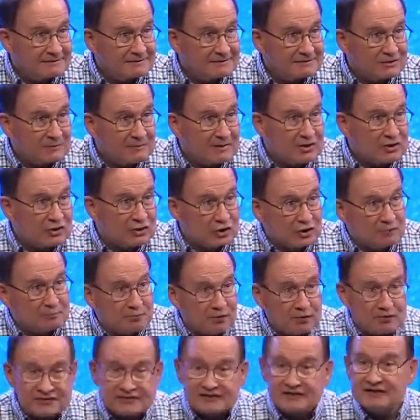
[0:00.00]
To be a good
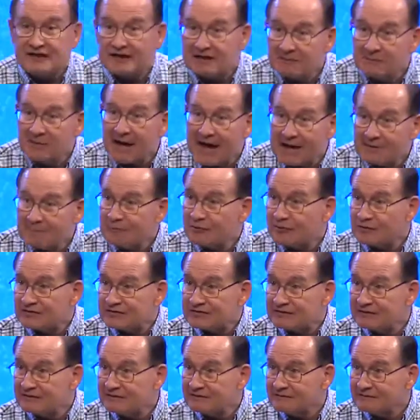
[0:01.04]
person, not a bad
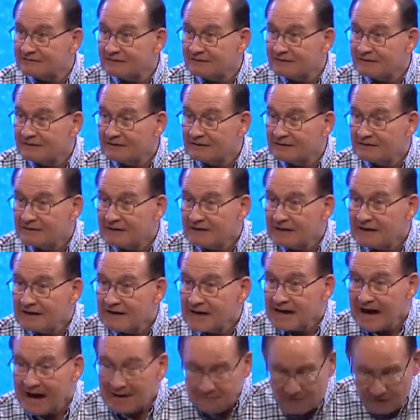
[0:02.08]
person.
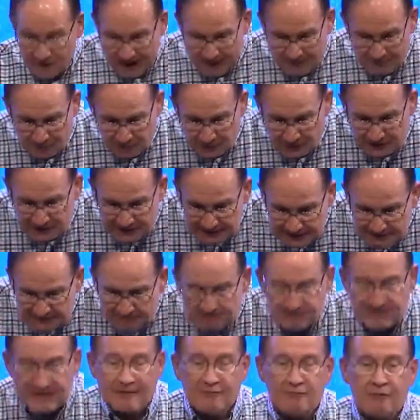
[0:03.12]
I'm going to live
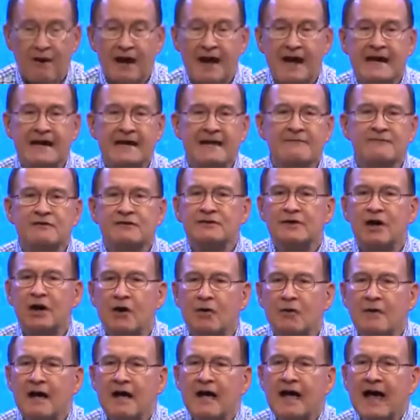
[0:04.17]
that way. And even
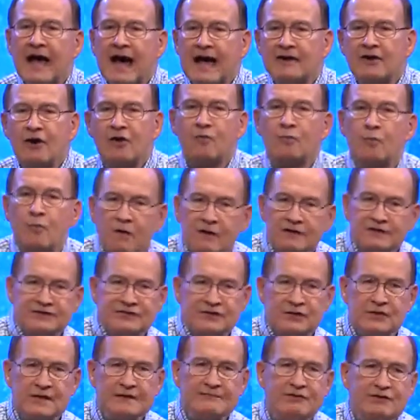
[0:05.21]
though I don't want
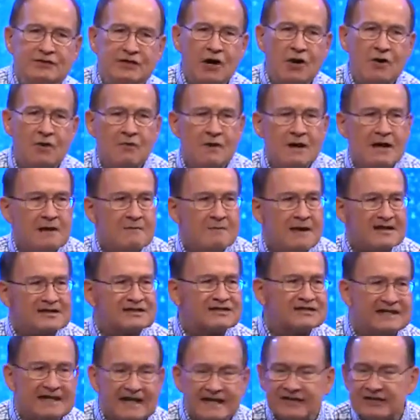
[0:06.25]
to, even though my
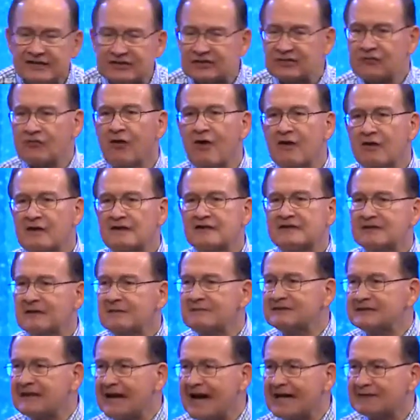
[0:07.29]
skin is crawling
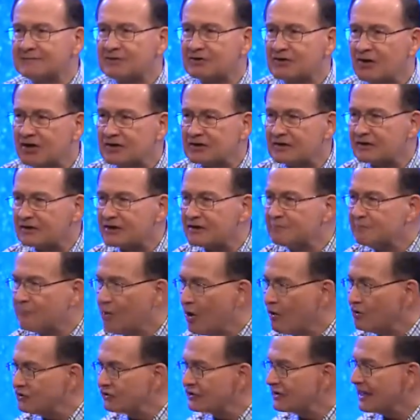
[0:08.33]
sometimes because of the
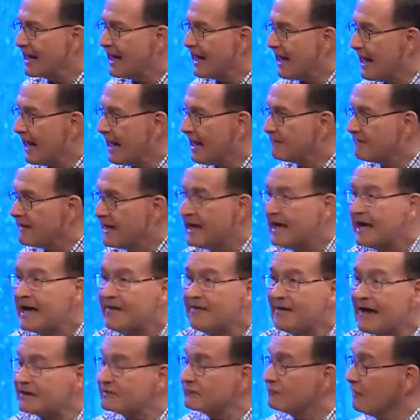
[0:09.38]
compulsion I have,
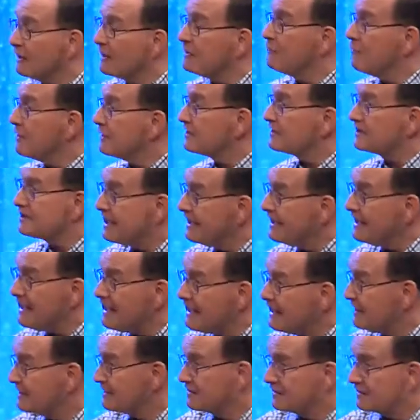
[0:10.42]
that's really what sin
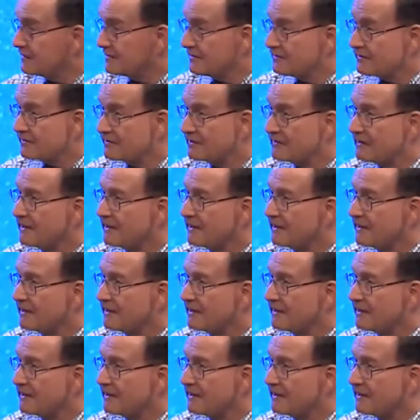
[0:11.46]
is.